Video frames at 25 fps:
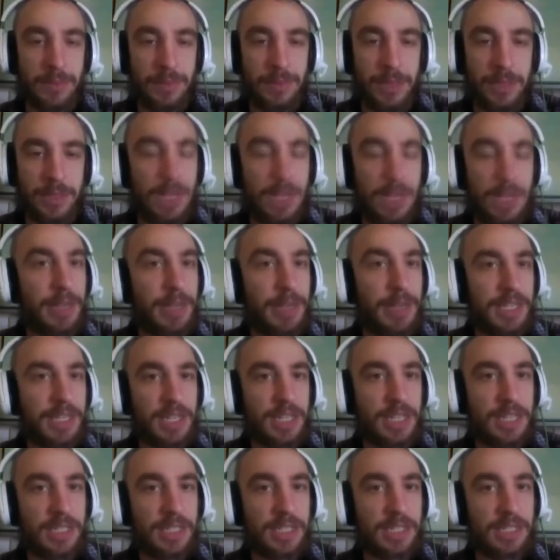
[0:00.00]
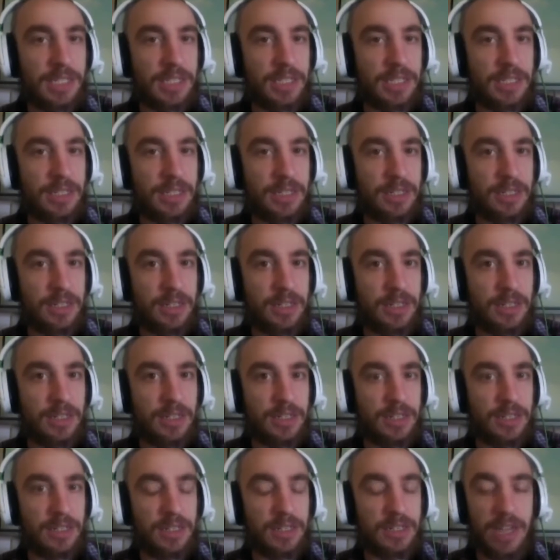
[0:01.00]
Does that make sense?
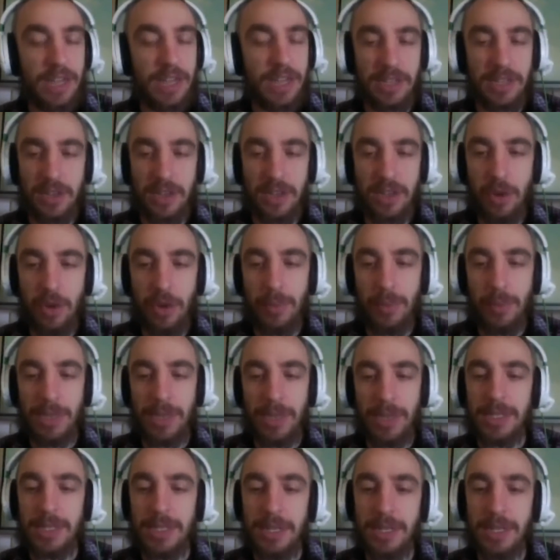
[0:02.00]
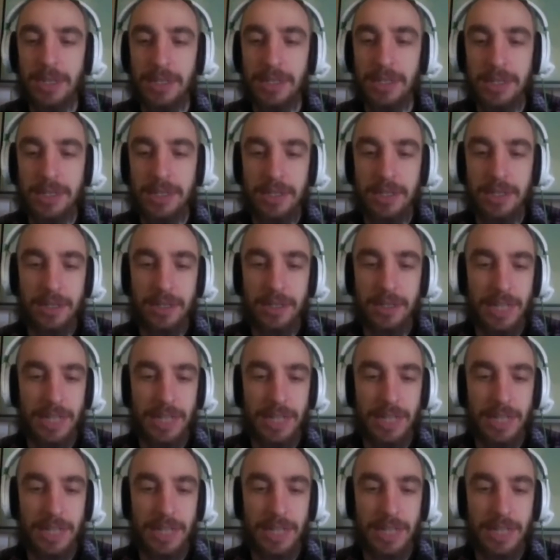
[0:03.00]
Yes, I hope it makes sense.